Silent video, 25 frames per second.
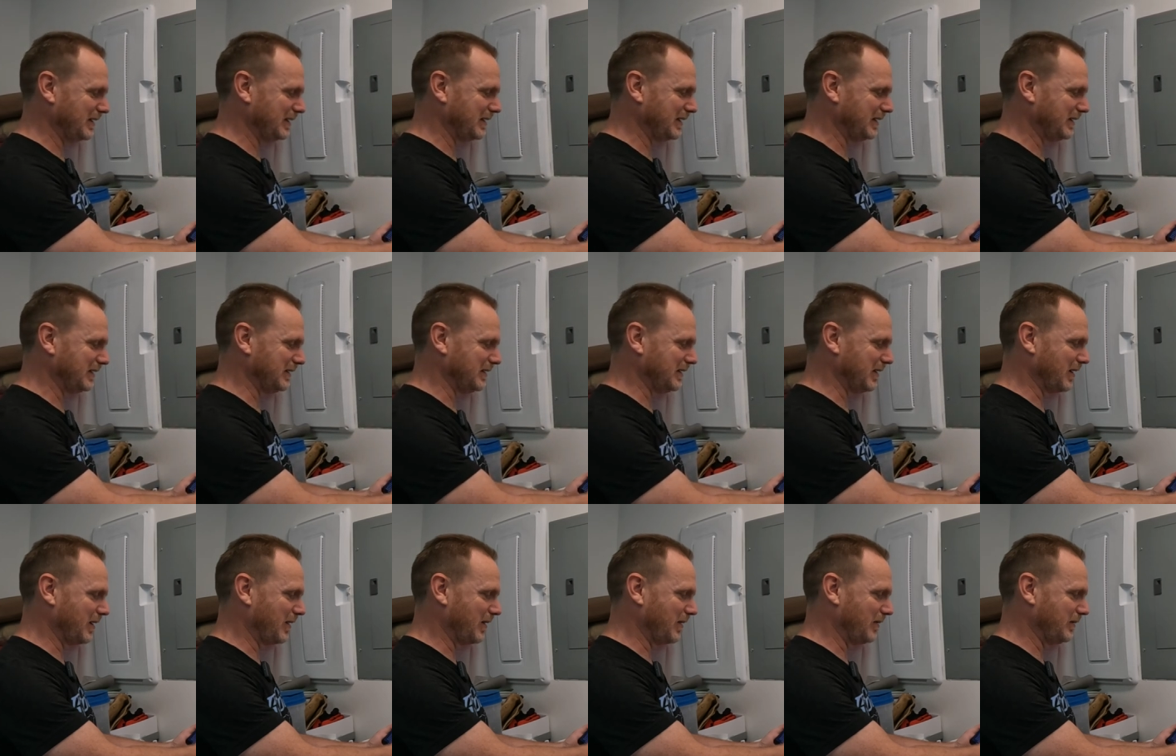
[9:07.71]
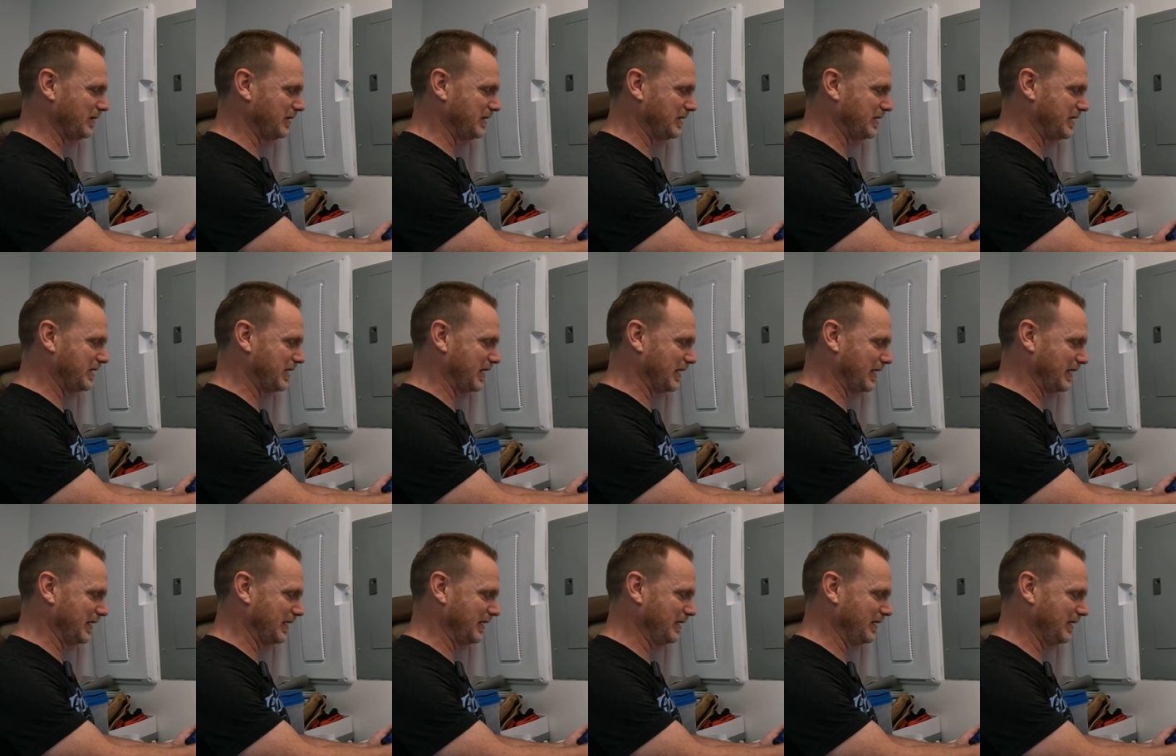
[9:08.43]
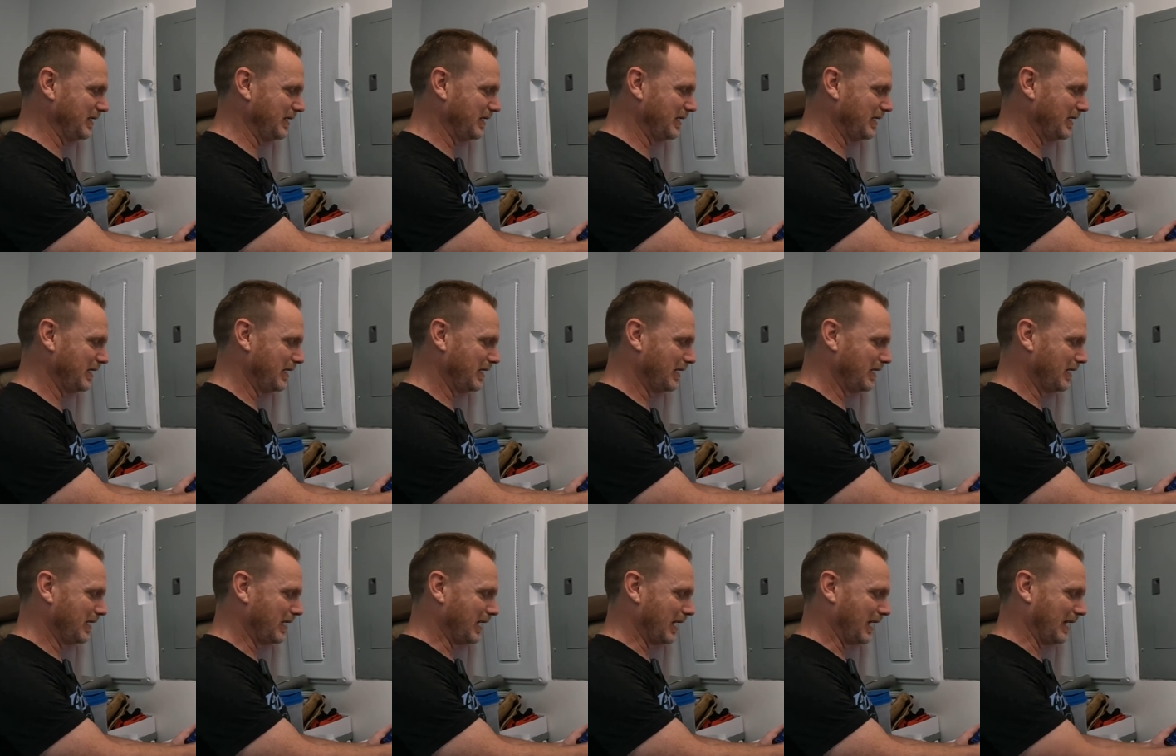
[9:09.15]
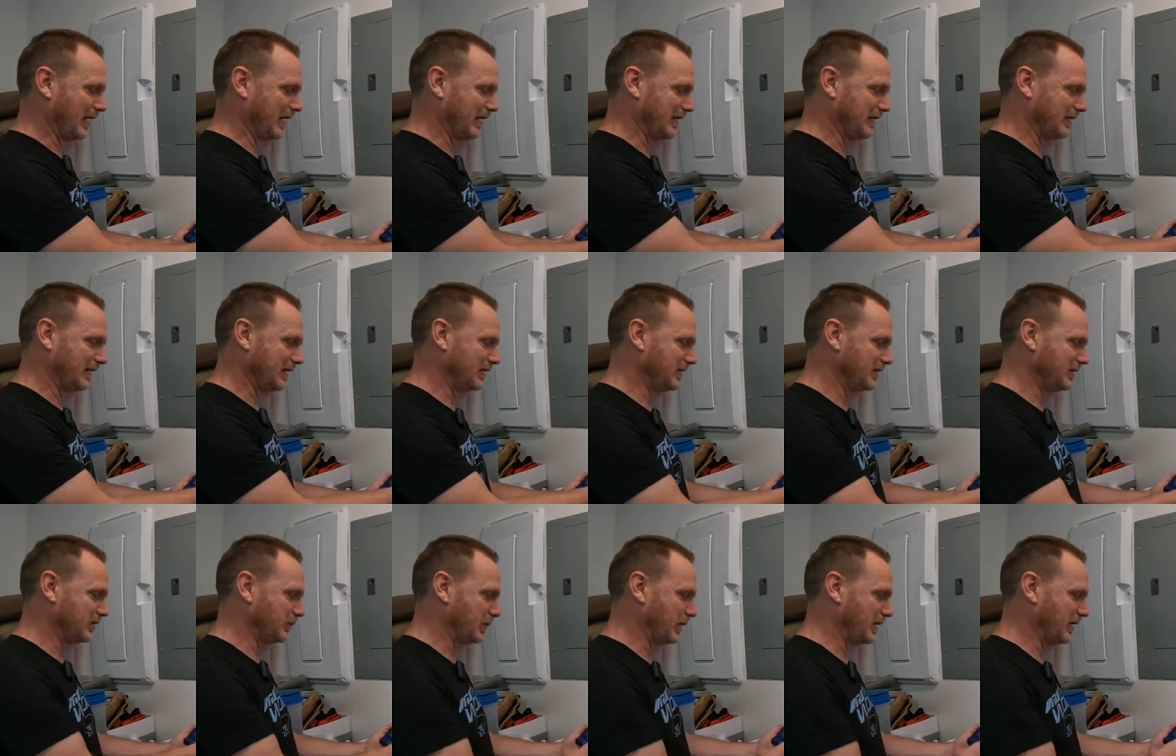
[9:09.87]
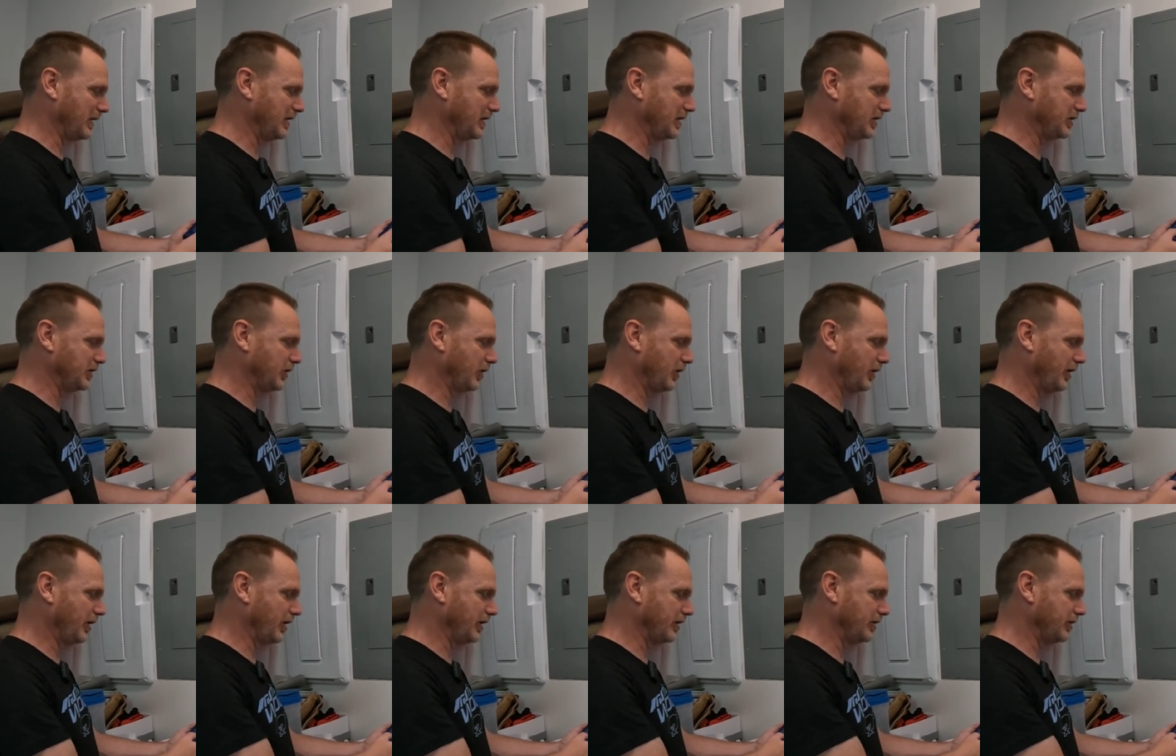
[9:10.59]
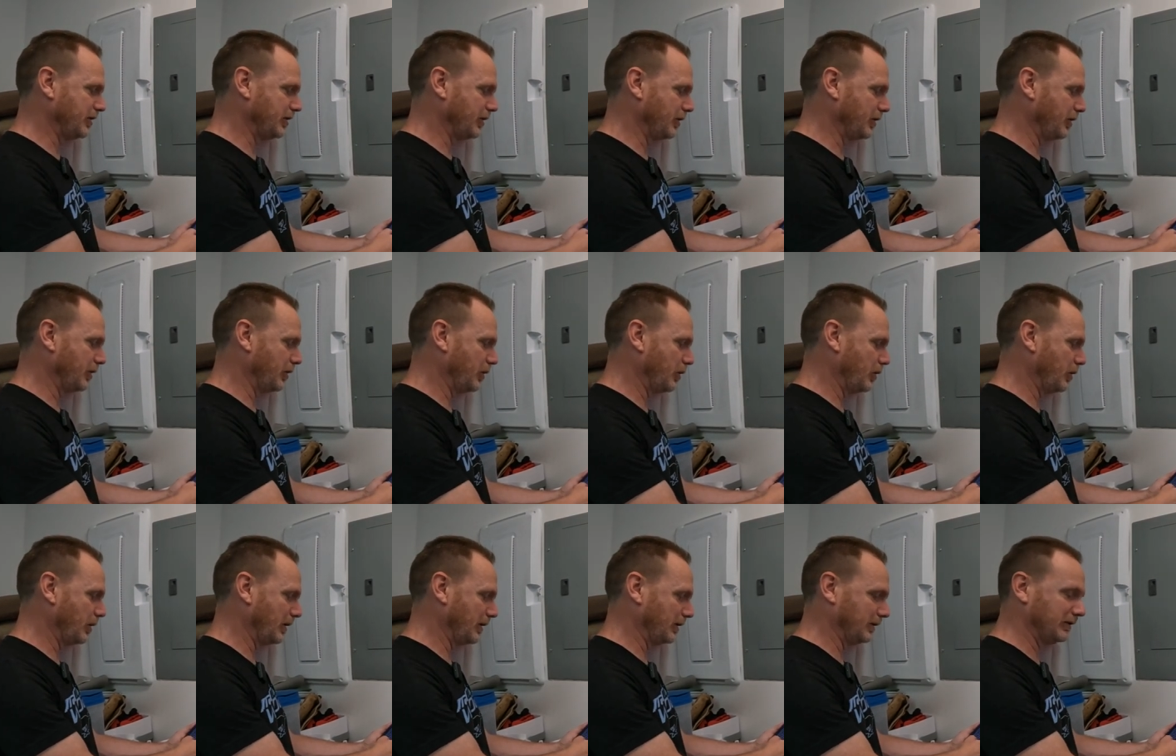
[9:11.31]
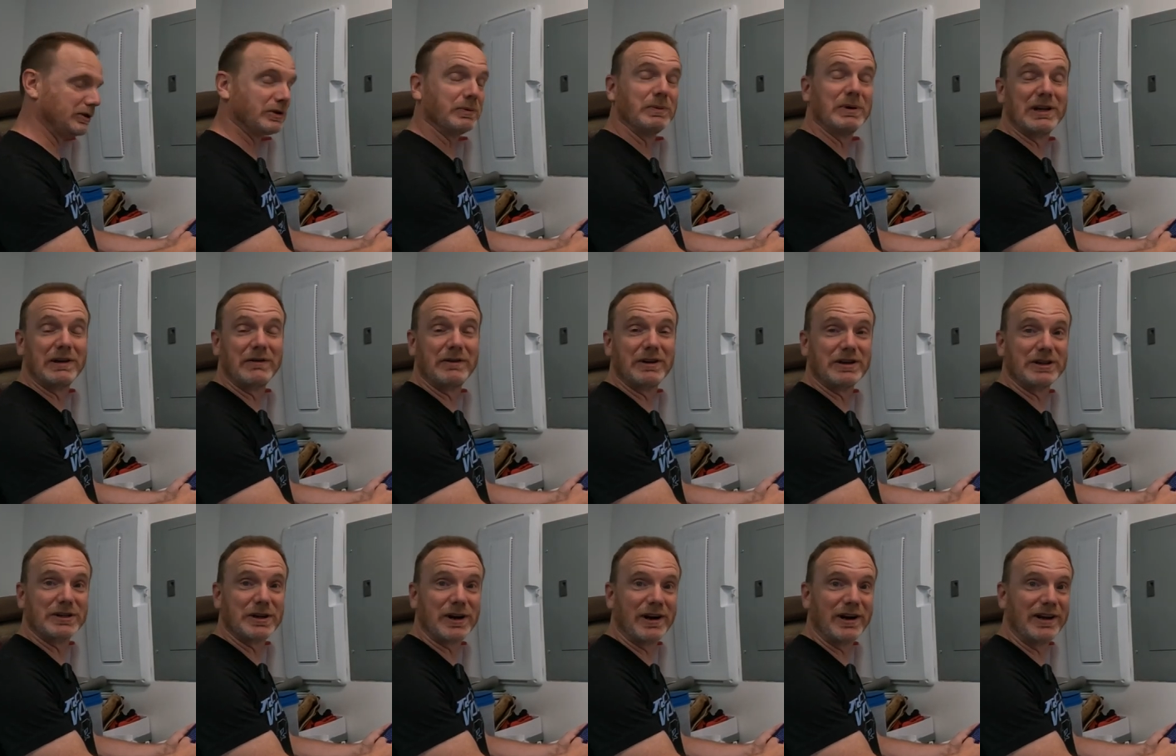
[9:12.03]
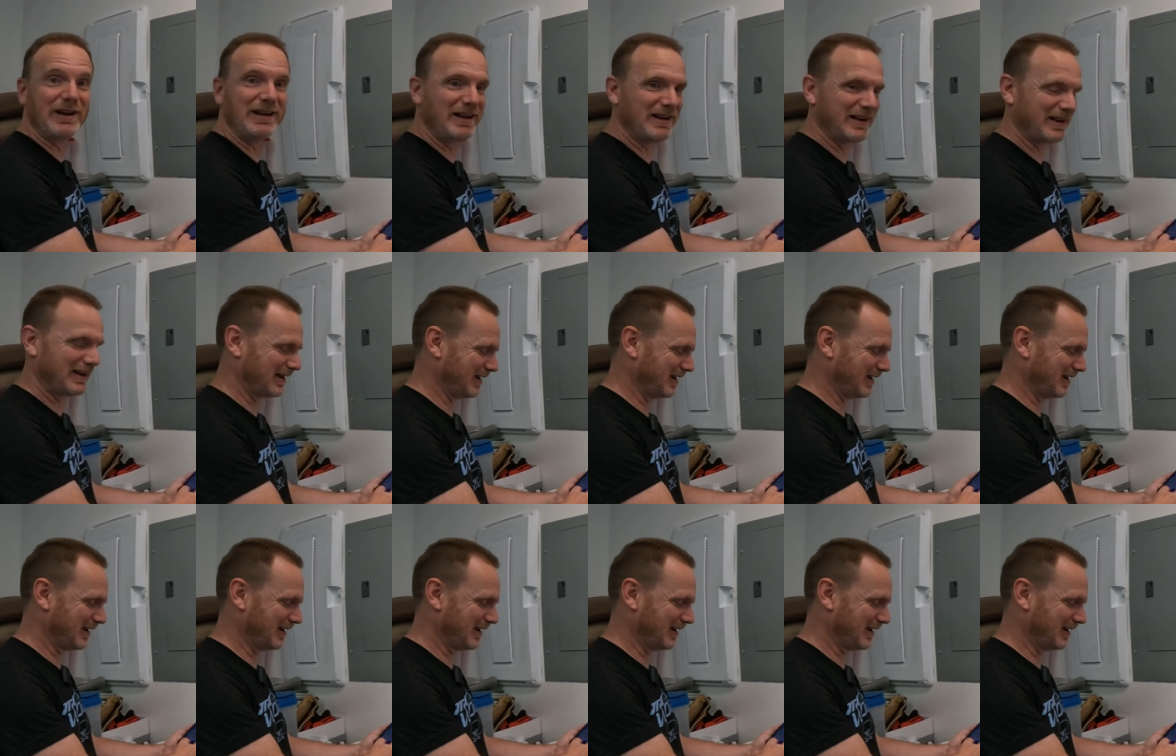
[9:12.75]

It says it's all done and it says it's ready to charge. So should we give it a try?